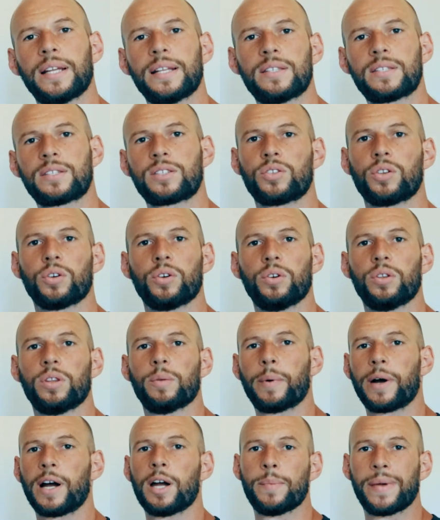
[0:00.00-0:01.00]
Let's do
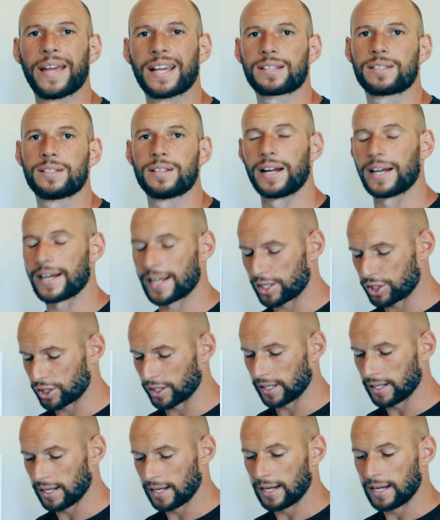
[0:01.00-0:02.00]
the BioMax
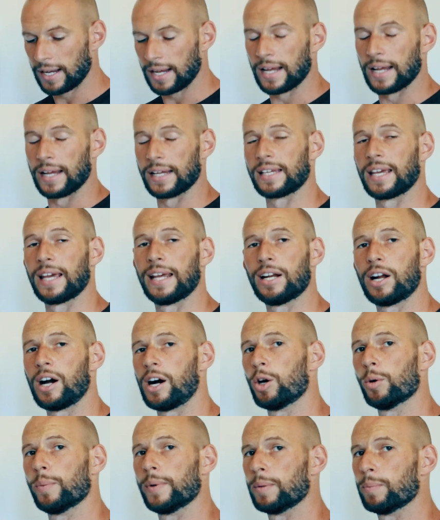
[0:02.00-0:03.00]
900. Again,
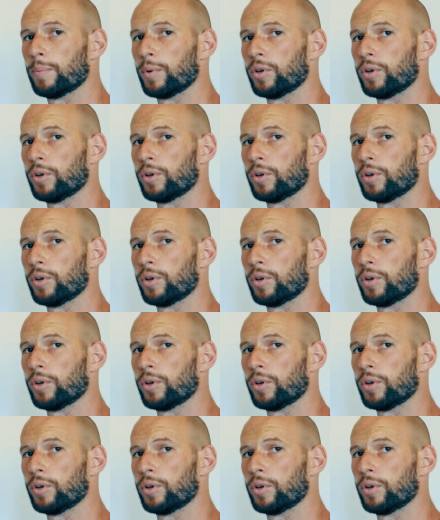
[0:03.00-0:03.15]
I'll be